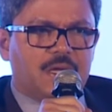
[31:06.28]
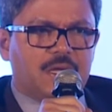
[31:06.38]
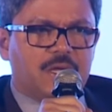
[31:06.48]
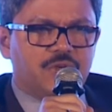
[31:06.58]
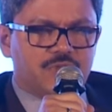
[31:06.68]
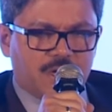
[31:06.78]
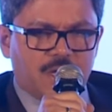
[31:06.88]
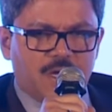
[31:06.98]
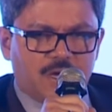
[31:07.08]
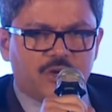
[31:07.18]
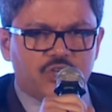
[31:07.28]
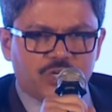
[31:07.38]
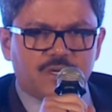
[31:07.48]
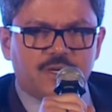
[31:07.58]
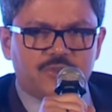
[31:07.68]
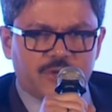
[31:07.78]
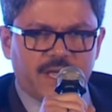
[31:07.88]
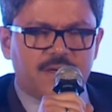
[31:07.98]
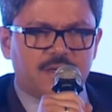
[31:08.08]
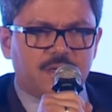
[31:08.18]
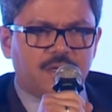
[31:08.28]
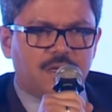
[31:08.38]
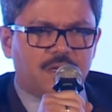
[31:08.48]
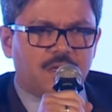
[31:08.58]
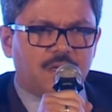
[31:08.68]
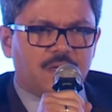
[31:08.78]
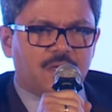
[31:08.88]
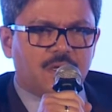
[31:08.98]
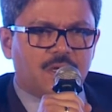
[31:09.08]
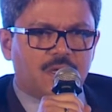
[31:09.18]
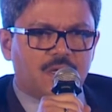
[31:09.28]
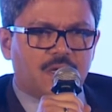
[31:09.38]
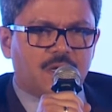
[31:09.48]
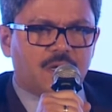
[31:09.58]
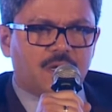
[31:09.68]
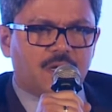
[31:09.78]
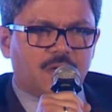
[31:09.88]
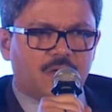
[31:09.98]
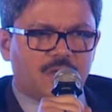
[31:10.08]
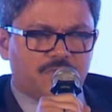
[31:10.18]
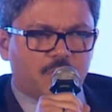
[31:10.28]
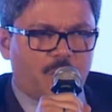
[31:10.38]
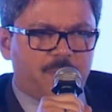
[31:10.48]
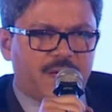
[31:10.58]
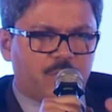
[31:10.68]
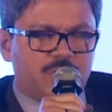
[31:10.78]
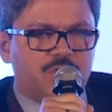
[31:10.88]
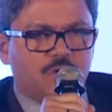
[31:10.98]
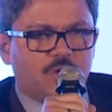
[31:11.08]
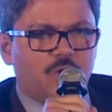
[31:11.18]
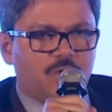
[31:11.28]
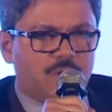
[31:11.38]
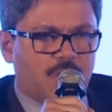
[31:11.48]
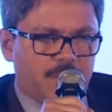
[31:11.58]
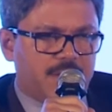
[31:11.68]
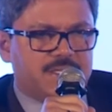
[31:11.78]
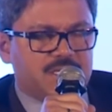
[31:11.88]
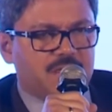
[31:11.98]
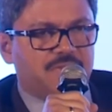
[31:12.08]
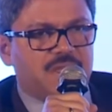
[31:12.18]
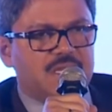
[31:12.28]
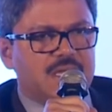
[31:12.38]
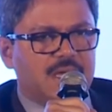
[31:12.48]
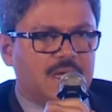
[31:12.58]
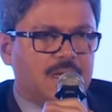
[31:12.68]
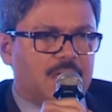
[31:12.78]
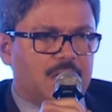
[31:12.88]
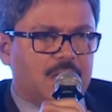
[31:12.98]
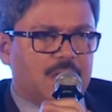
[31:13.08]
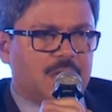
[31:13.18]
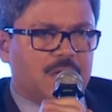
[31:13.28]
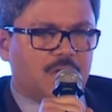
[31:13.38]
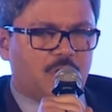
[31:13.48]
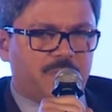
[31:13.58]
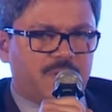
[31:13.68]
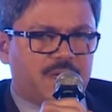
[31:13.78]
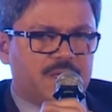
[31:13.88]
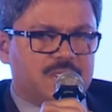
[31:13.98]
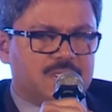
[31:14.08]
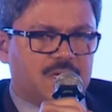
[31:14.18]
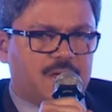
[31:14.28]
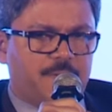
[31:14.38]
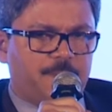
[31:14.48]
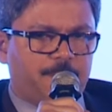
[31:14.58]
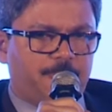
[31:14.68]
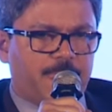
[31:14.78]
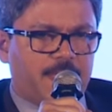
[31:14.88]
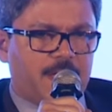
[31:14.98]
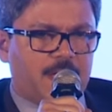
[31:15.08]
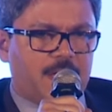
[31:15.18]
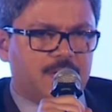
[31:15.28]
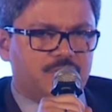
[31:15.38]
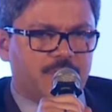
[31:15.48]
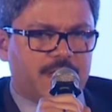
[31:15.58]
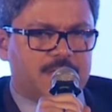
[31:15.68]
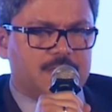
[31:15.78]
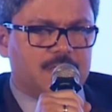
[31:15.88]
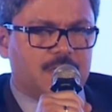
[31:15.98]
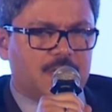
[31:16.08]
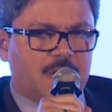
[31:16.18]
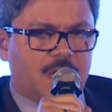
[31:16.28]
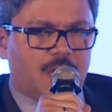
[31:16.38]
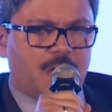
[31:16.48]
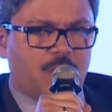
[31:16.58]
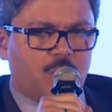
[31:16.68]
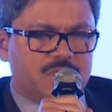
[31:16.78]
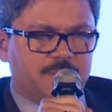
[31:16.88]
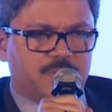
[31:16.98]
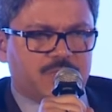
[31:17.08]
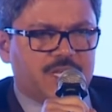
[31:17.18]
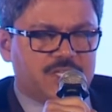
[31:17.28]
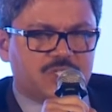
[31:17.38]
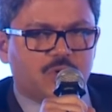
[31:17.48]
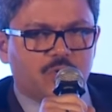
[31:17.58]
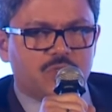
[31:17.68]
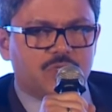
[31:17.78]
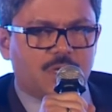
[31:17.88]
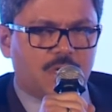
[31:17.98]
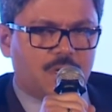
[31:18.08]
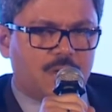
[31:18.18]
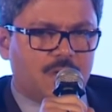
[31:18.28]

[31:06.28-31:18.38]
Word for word: intra-regional trade, uh, if you compare with your own, I mean, let's say if India uh, compares um, uh, her trade, uh, what's the percentage goes uh,